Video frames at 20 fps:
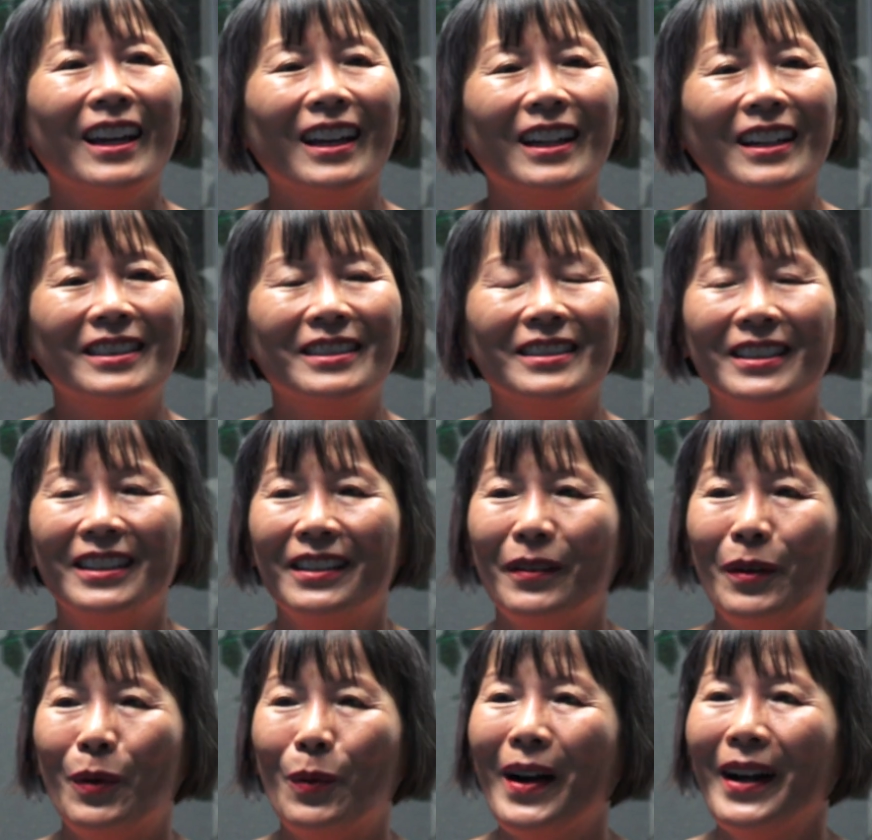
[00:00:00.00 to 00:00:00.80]
And
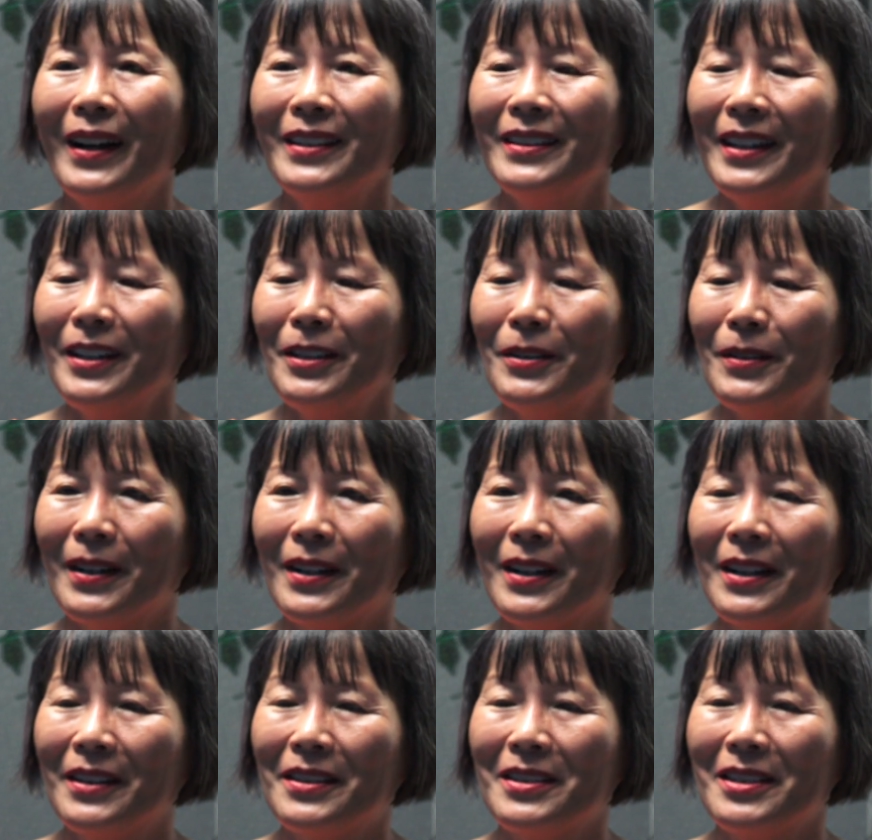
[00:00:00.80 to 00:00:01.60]
a while later,
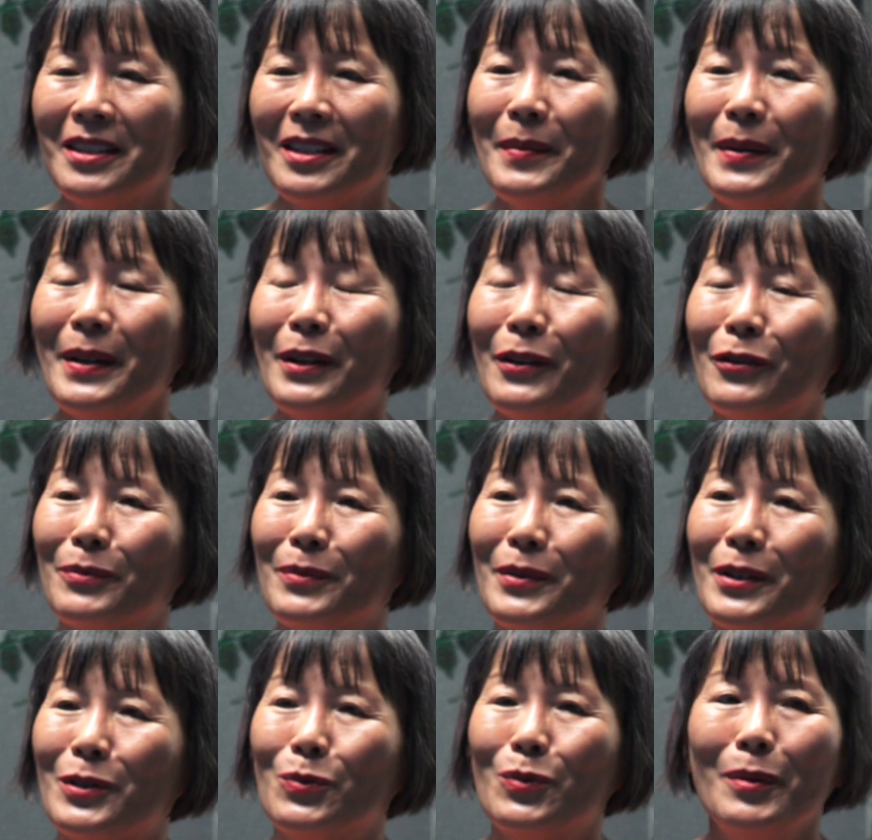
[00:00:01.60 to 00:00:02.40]
I got this email
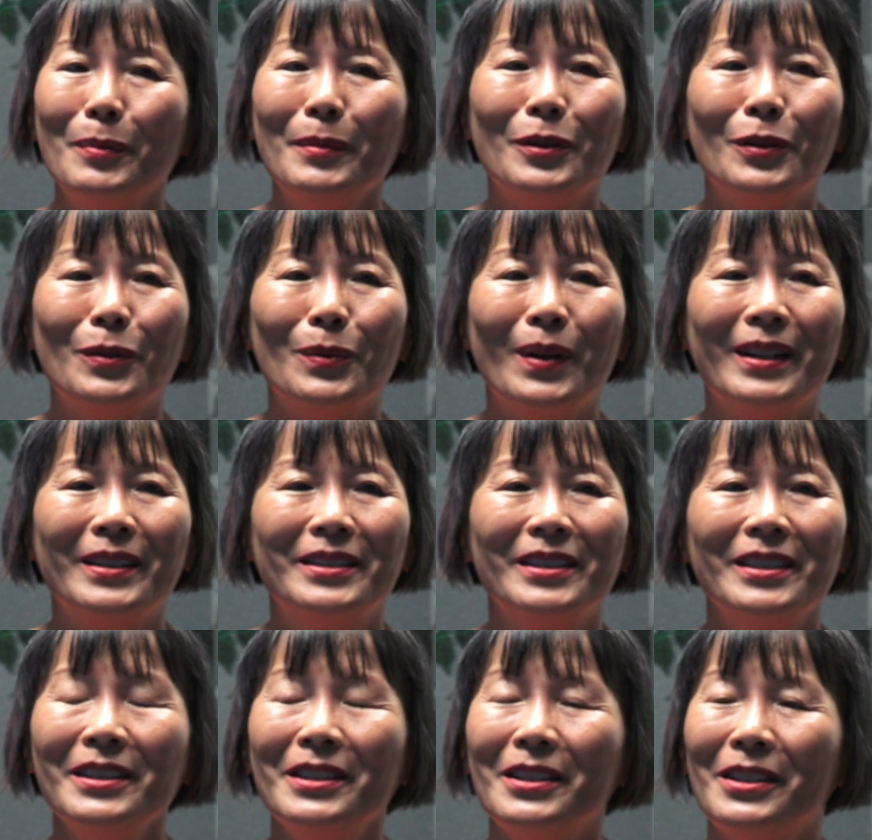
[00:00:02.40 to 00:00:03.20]
from this woman who I
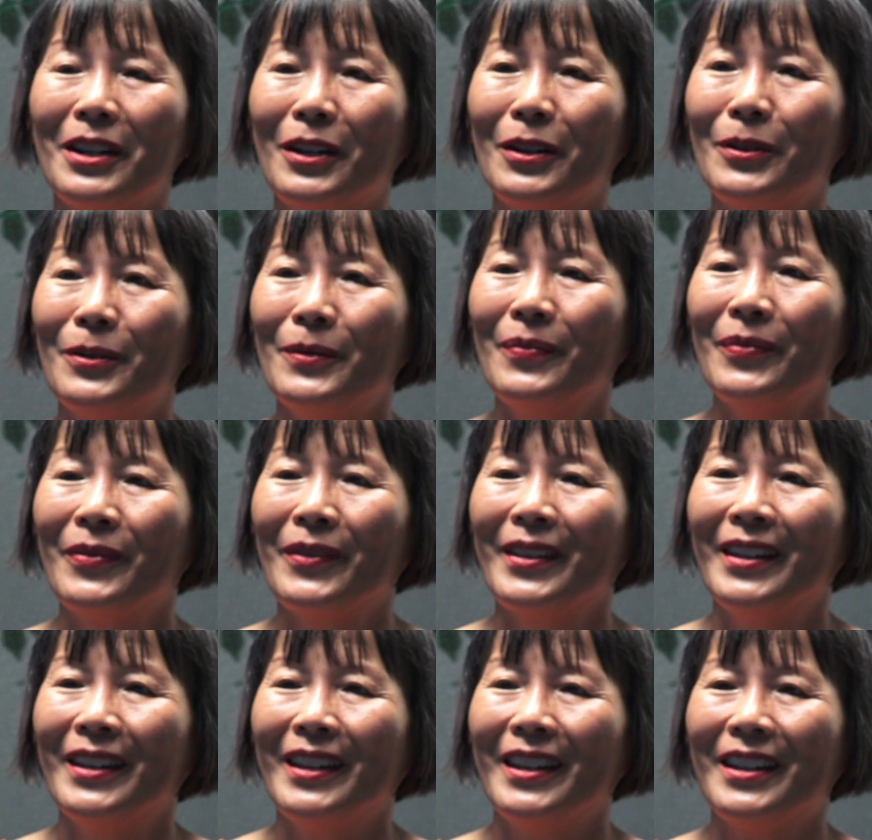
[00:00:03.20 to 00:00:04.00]
didn't know,
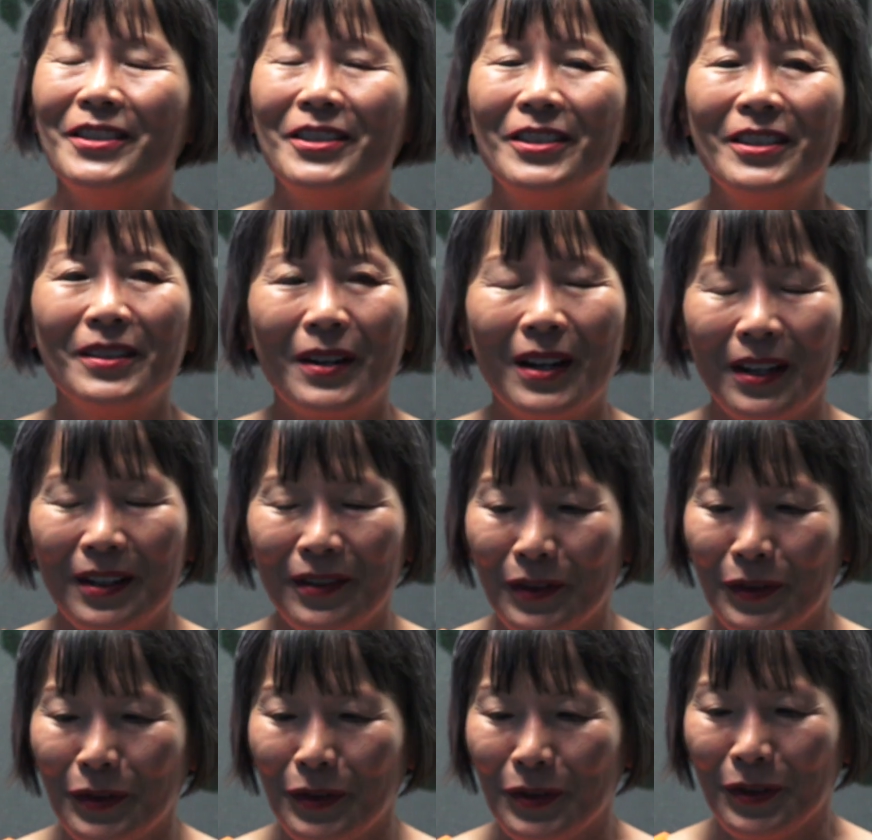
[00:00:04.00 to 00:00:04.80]
and she kind
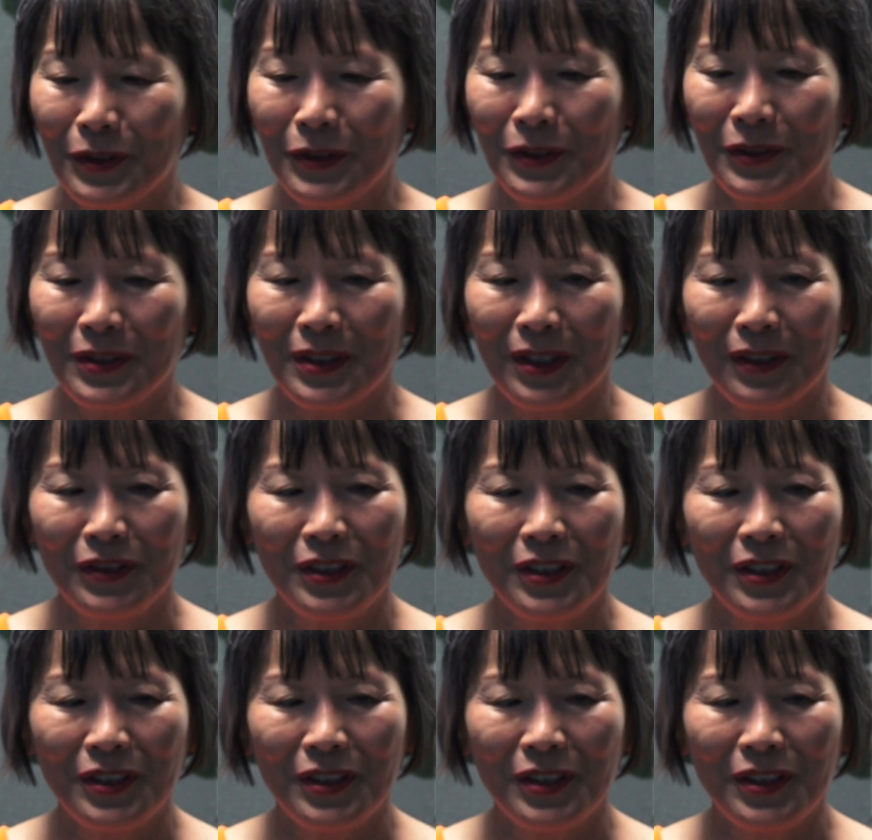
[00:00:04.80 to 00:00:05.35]
of introduced herself.